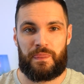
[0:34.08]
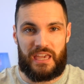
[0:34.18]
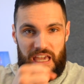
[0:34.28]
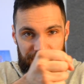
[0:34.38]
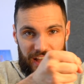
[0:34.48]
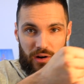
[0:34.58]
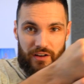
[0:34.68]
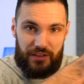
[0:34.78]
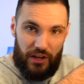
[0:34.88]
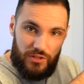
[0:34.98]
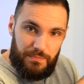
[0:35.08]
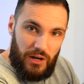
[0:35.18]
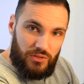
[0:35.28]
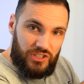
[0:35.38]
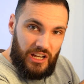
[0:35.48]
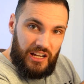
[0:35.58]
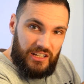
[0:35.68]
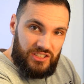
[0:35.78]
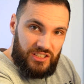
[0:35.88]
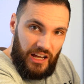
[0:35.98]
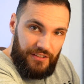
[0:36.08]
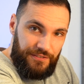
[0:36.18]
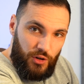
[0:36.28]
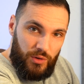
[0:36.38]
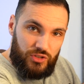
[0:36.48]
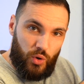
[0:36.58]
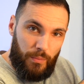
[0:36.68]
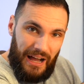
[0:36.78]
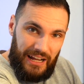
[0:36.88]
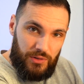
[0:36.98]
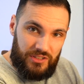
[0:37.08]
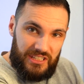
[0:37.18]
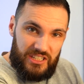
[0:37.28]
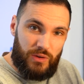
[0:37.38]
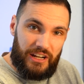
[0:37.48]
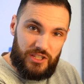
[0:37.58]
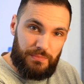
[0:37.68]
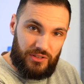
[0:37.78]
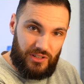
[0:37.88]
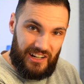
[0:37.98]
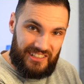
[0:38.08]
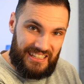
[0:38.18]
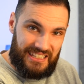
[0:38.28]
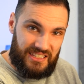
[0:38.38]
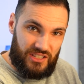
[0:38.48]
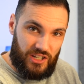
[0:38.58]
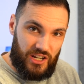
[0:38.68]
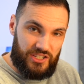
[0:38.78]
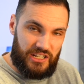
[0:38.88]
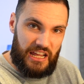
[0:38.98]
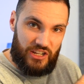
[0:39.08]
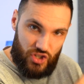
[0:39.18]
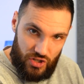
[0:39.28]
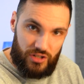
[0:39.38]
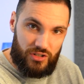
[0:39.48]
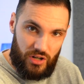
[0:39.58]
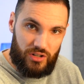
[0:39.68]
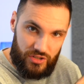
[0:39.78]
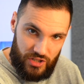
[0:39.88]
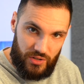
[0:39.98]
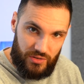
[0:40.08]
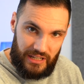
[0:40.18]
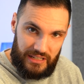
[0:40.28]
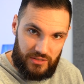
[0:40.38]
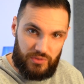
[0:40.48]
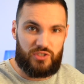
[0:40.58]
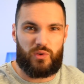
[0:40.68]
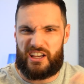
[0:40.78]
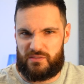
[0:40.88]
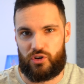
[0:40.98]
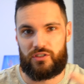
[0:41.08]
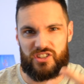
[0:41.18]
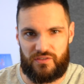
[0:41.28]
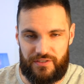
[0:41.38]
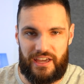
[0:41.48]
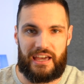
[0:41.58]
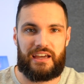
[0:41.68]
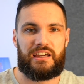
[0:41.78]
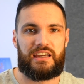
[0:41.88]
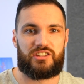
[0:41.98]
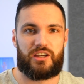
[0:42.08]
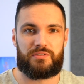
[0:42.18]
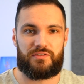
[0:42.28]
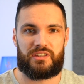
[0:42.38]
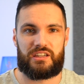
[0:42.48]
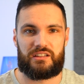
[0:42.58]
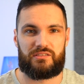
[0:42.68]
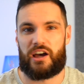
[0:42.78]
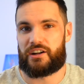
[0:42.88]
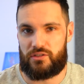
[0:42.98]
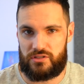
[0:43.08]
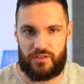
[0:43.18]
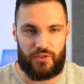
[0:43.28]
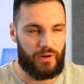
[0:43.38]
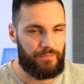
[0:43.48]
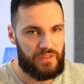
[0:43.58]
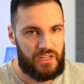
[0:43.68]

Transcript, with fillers: If, however, those bones slide forwards or backwards, this is when a spondylolisthesis occurs and it should not do this, which is why it's more severe in terms of the diagnosis, if you will.